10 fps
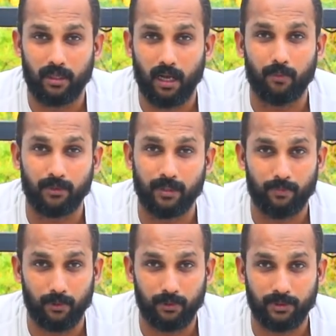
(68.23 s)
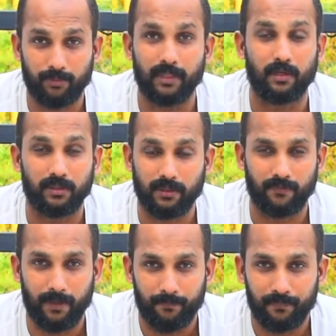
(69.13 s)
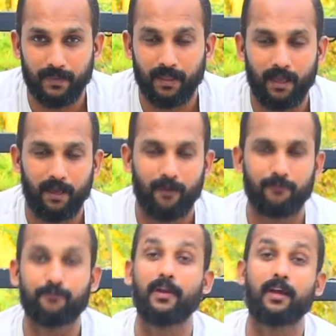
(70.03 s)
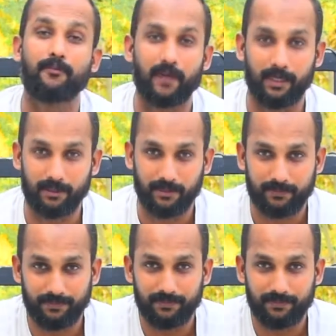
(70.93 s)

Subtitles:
come to the posture because of the fear factor,